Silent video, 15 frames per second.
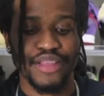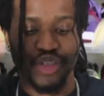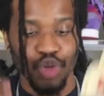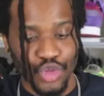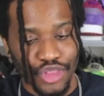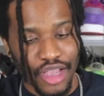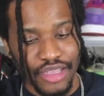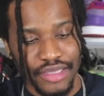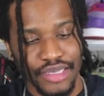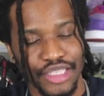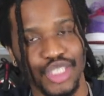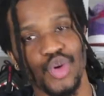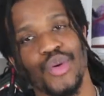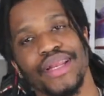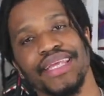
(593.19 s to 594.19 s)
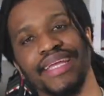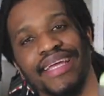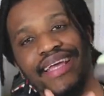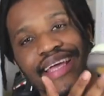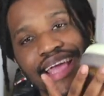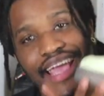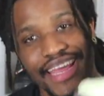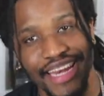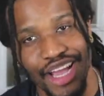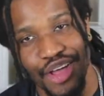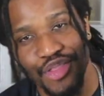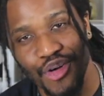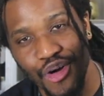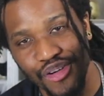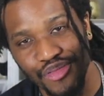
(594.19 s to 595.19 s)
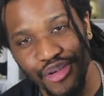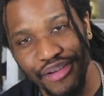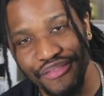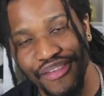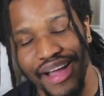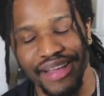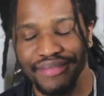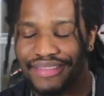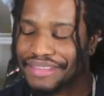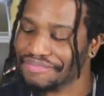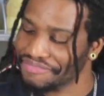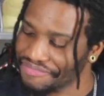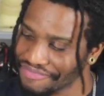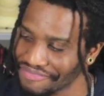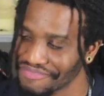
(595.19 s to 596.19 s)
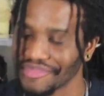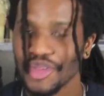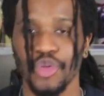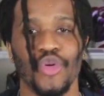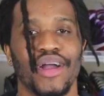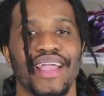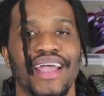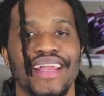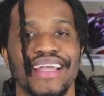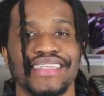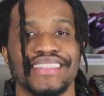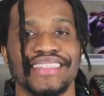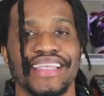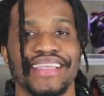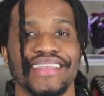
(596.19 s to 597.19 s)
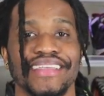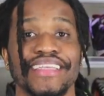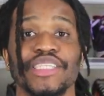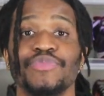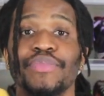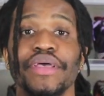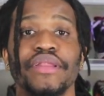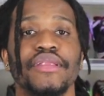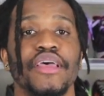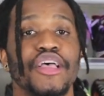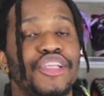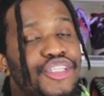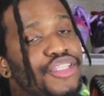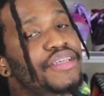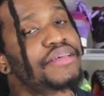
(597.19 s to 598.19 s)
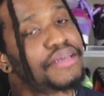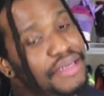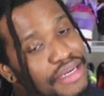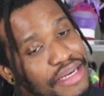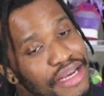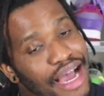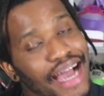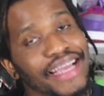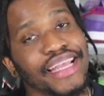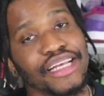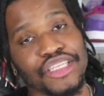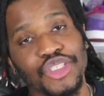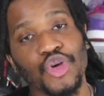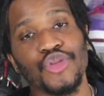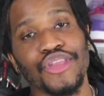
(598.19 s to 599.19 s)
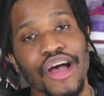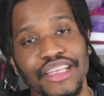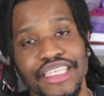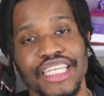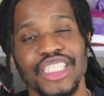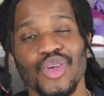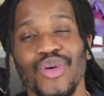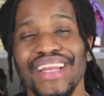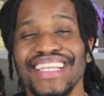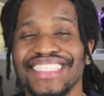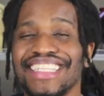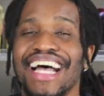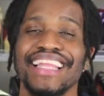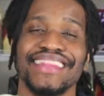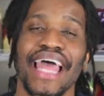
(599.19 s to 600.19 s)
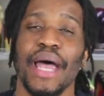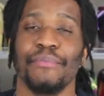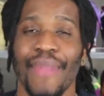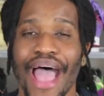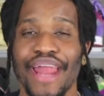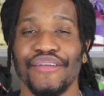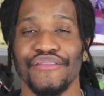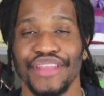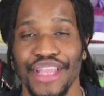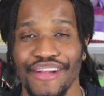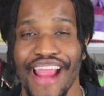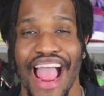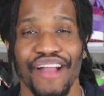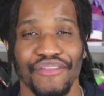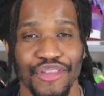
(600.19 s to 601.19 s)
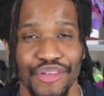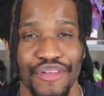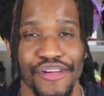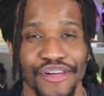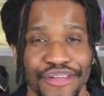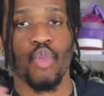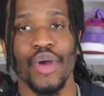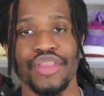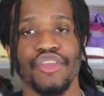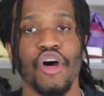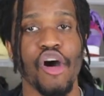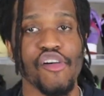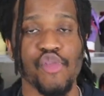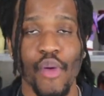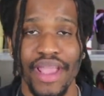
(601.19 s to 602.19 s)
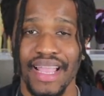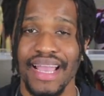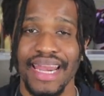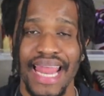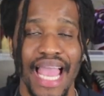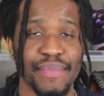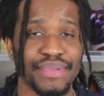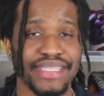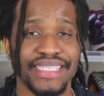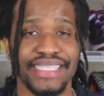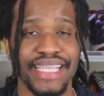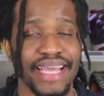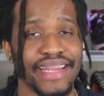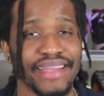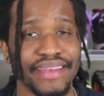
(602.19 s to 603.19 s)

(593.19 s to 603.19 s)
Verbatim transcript: 2020, and now the Off-White 5s. What can I say? It's been, I guess 2020 is not that bad of a year after all. When the Off-White collab is said